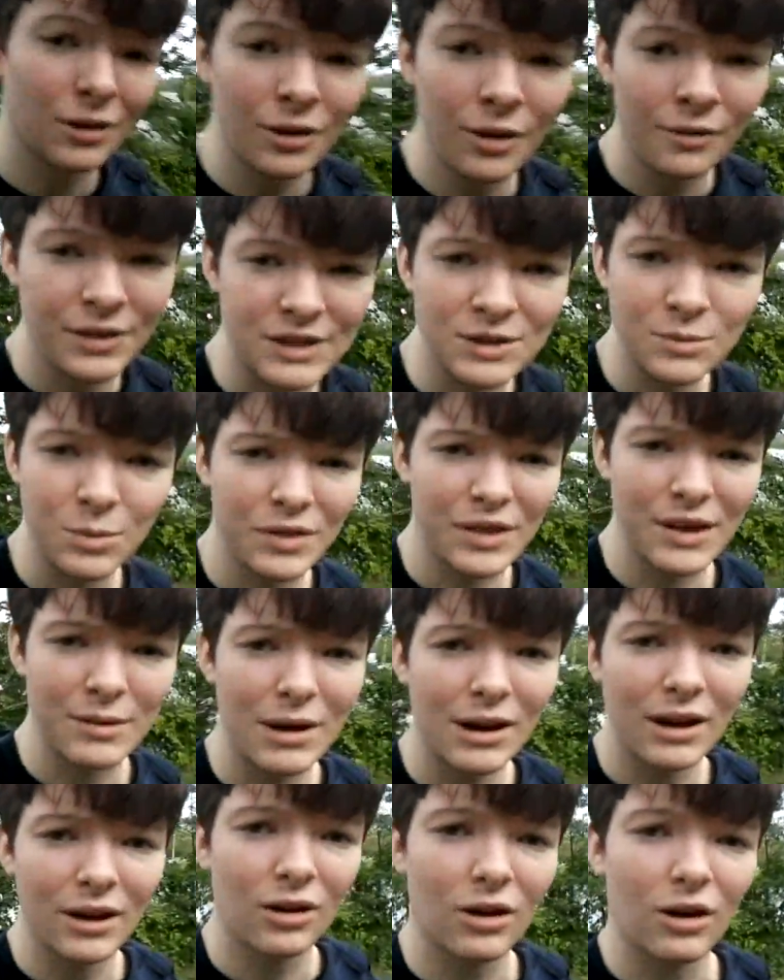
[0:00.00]
I don't know if this is what they
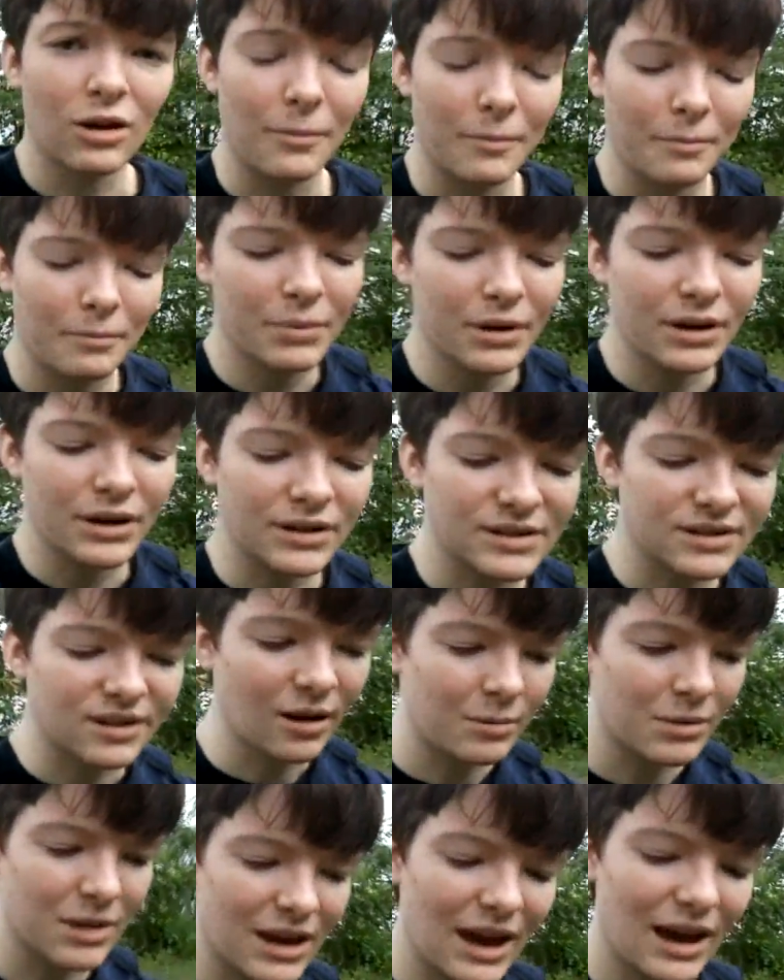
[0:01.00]
meant at all, but is
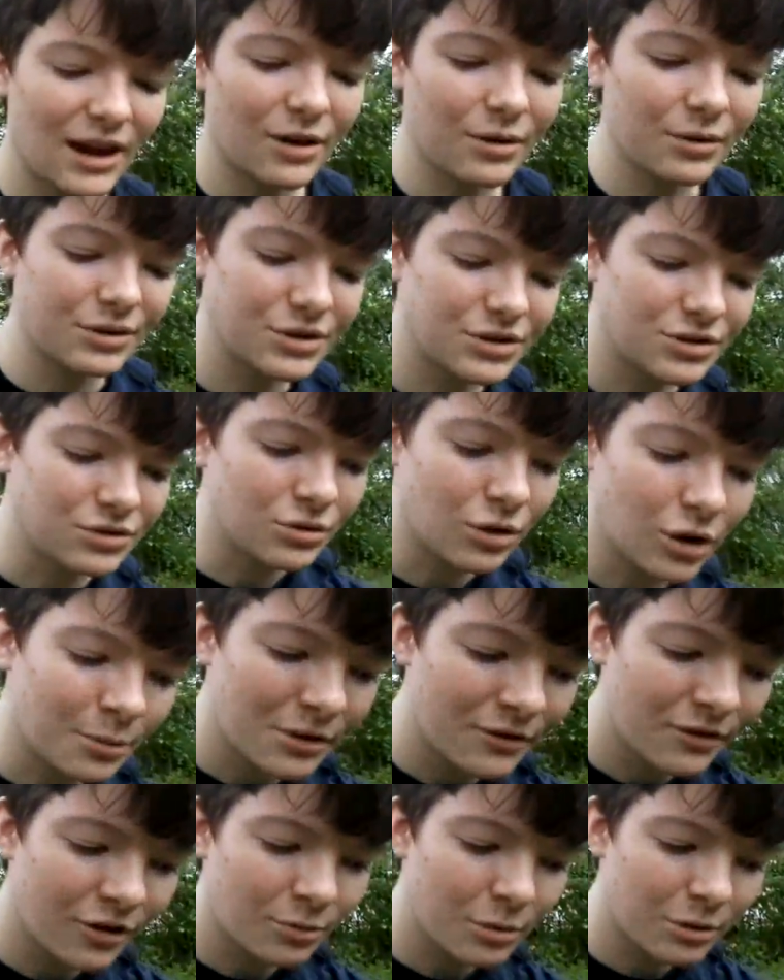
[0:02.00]
coming out to
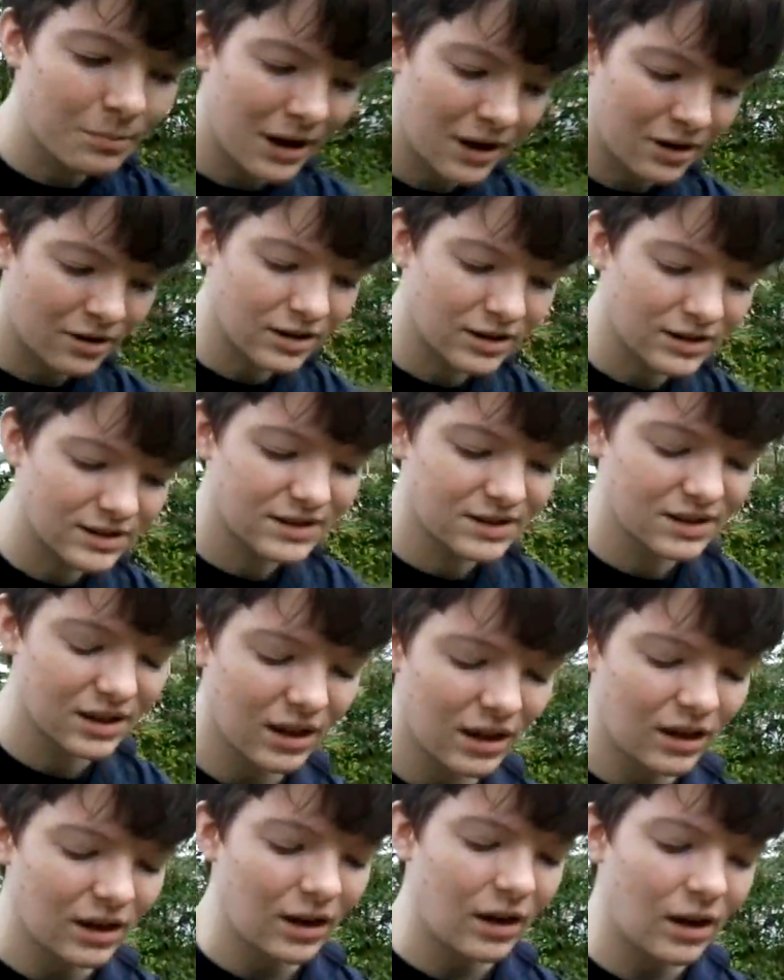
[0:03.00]
homophobic parents